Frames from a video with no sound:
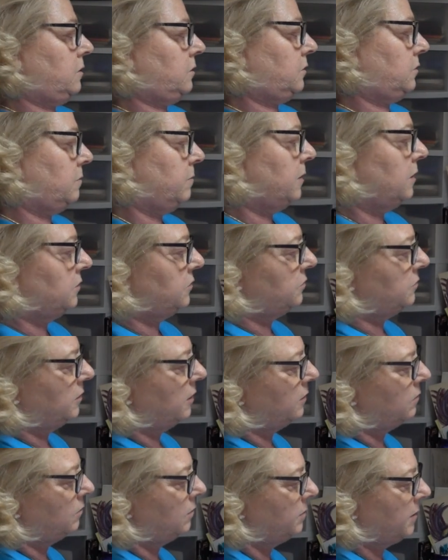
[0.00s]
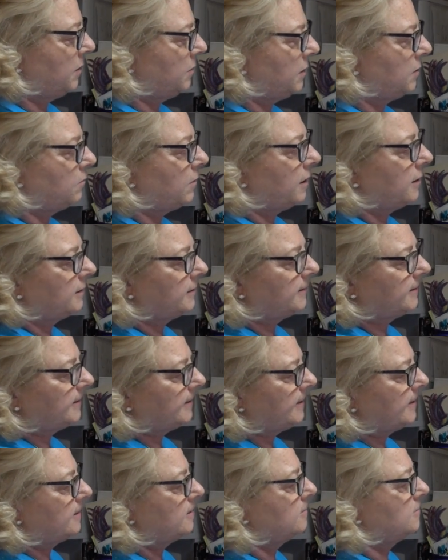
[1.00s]
So I'm going to do another one maybe right
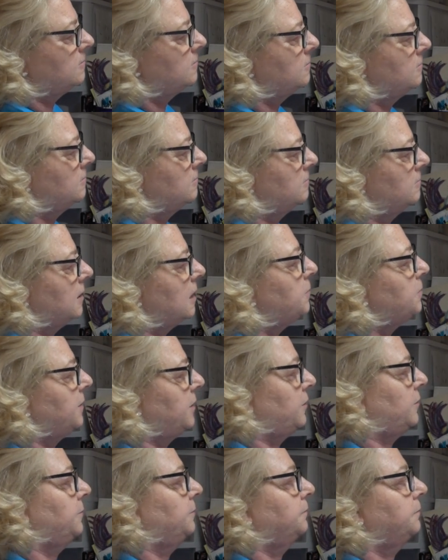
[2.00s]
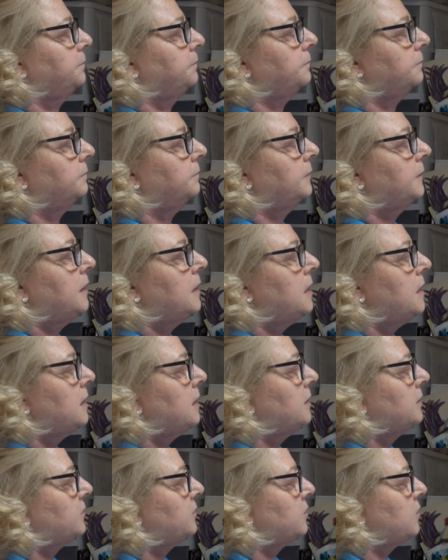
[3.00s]
down up here.
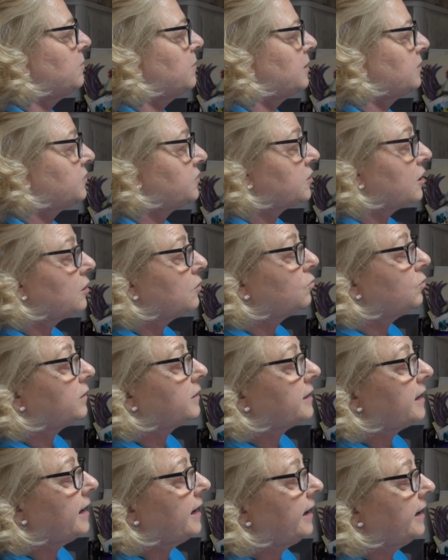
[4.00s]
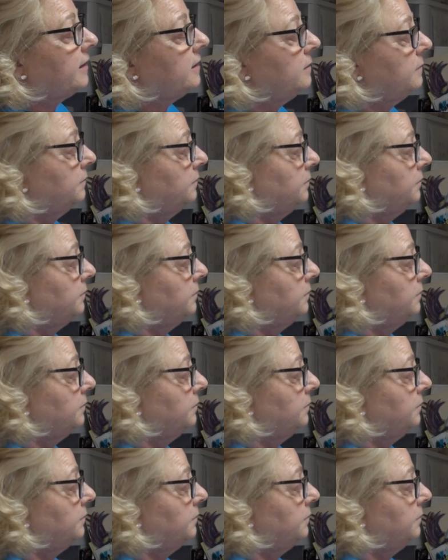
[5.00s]
So I'm going to start with the head.